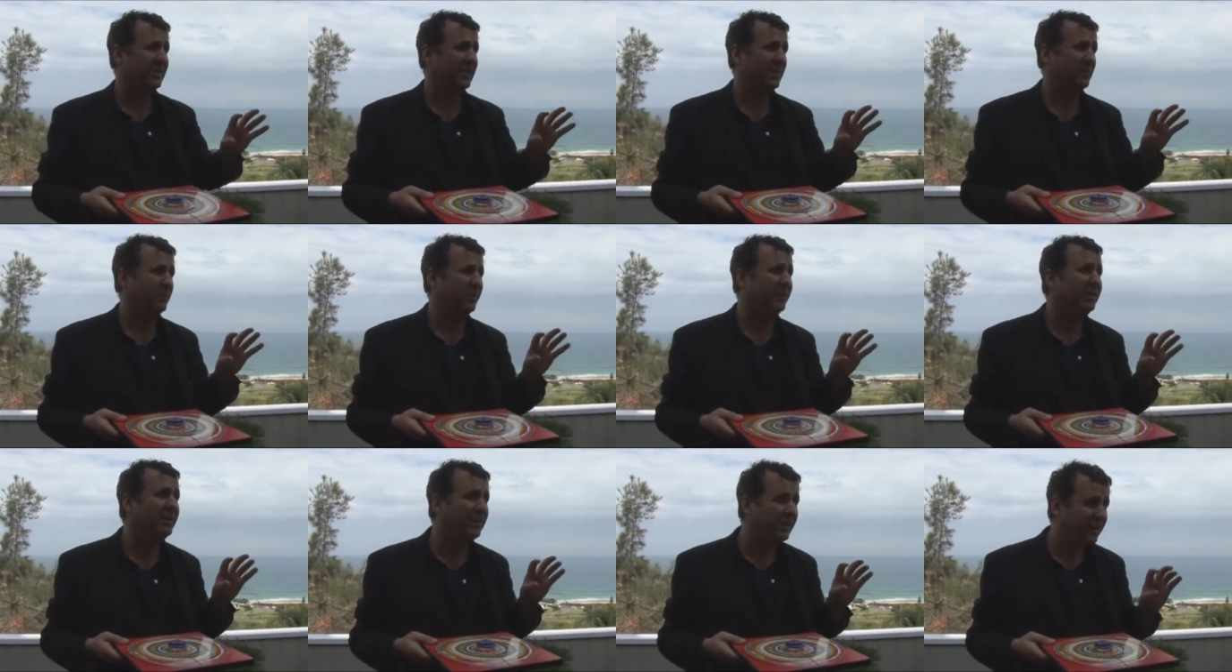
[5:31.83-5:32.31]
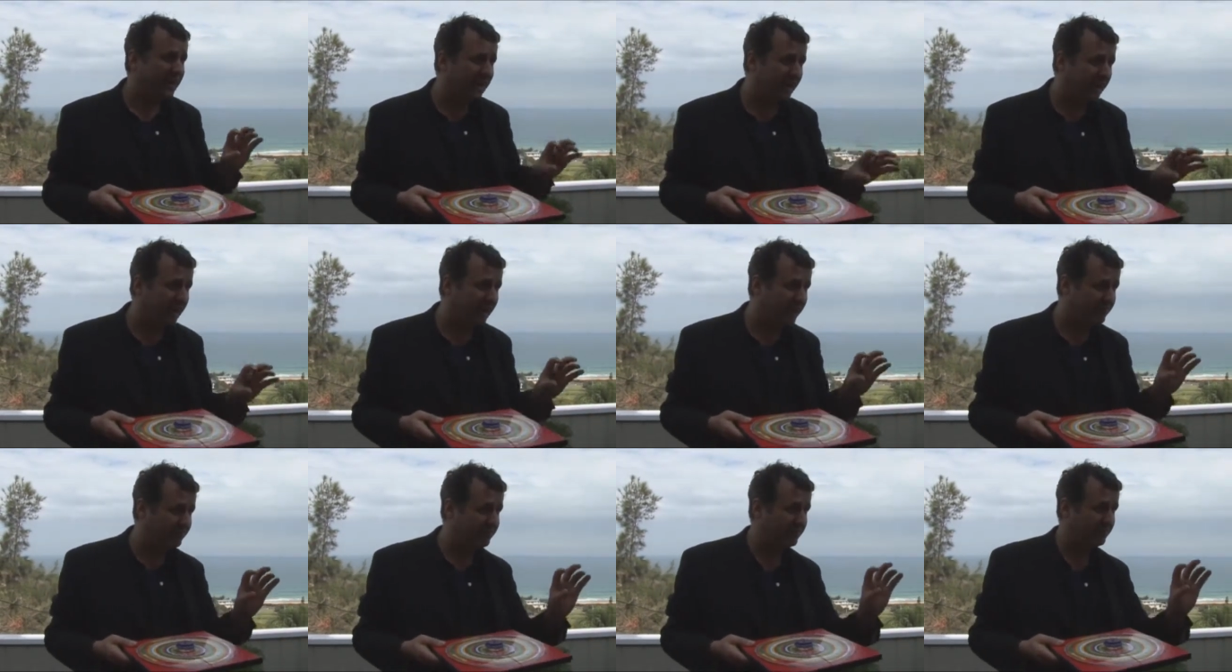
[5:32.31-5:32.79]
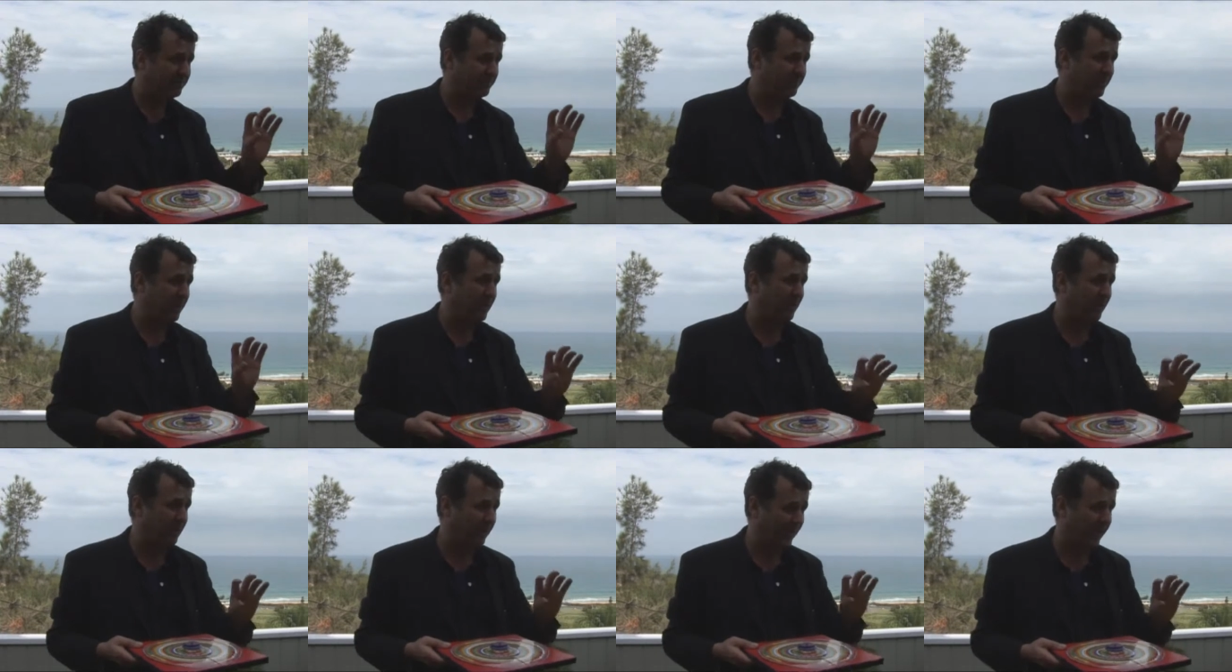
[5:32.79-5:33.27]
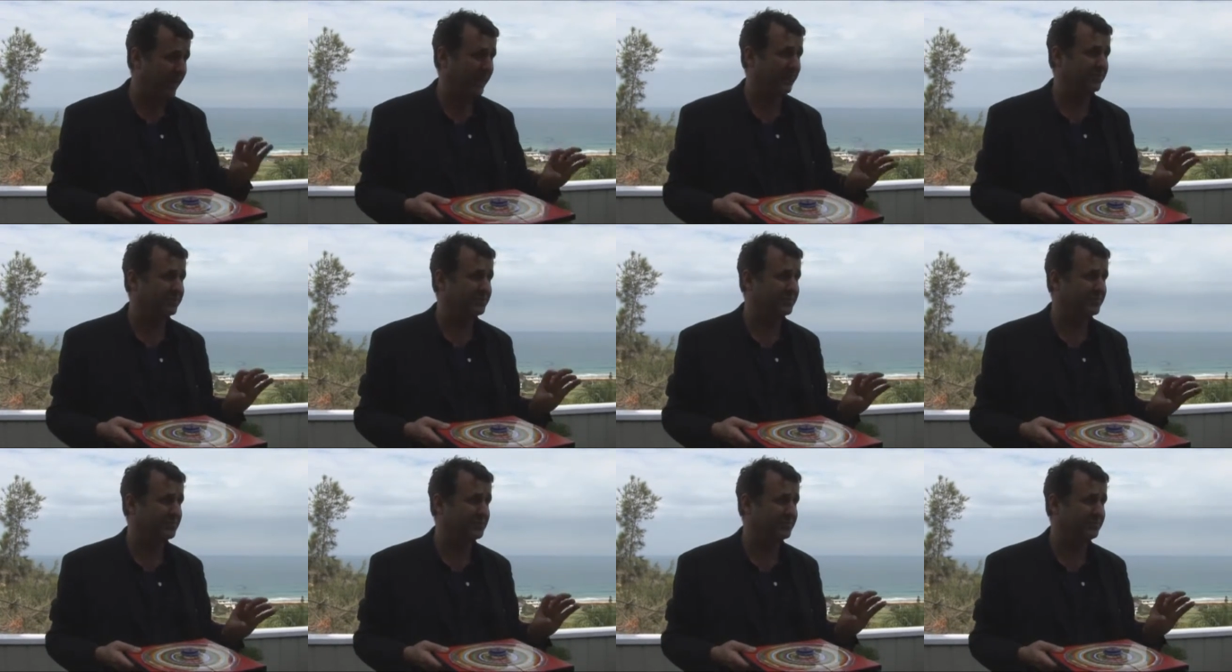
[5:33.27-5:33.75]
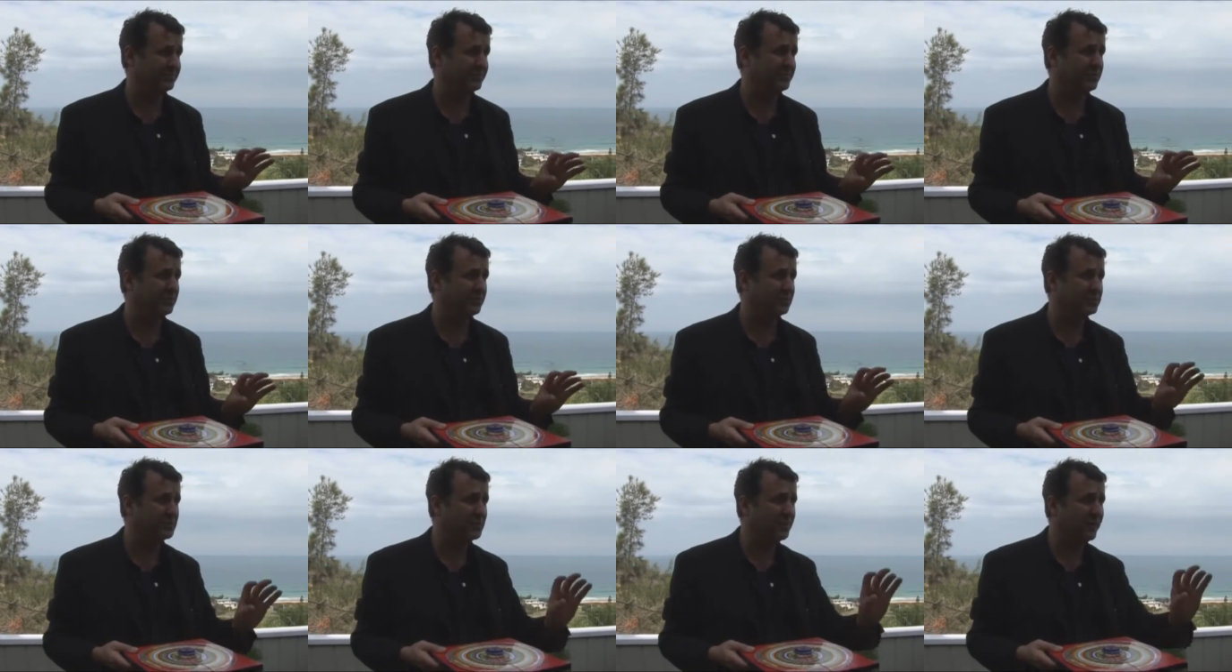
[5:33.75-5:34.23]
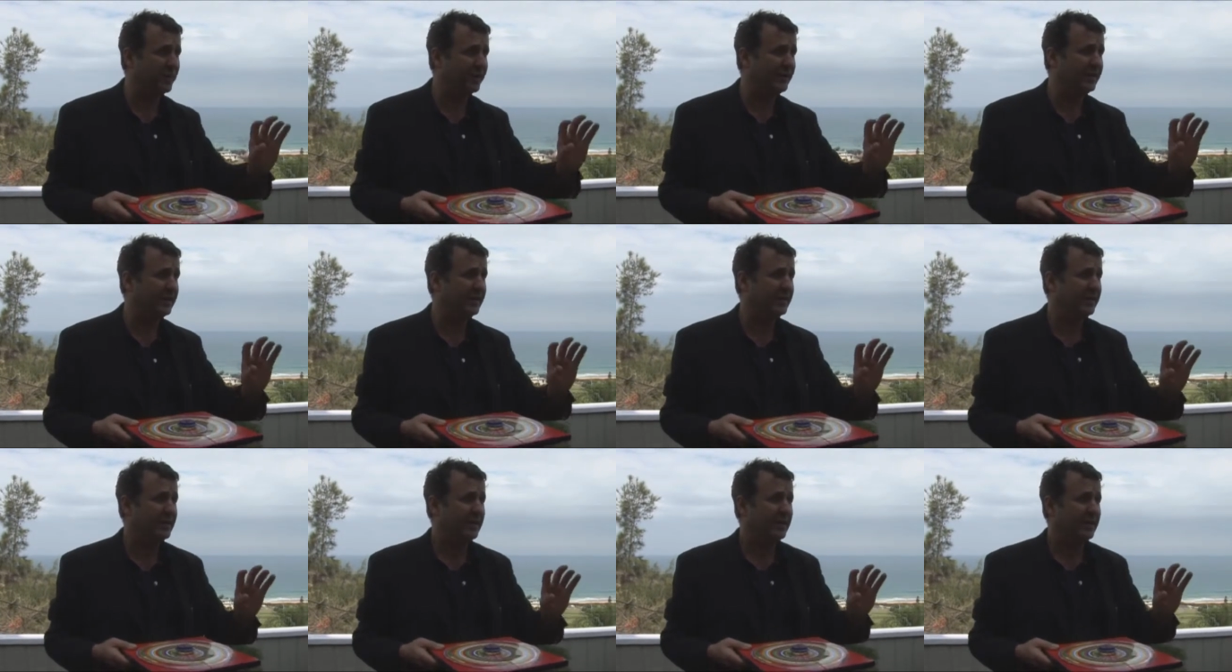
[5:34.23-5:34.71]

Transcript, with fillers: and we love pole houses in feng shui.